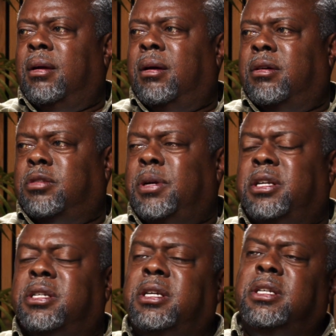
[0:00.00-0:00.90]

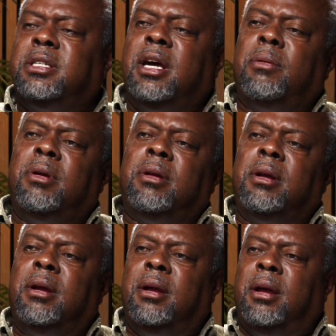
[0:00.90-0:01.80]
species that would
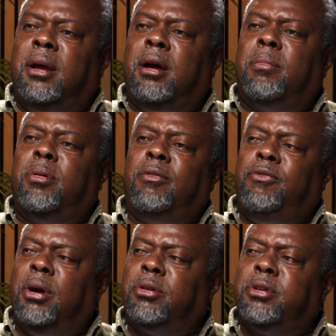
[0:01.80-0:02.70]
help
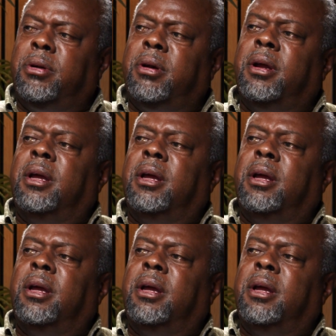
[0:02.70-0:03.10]
filter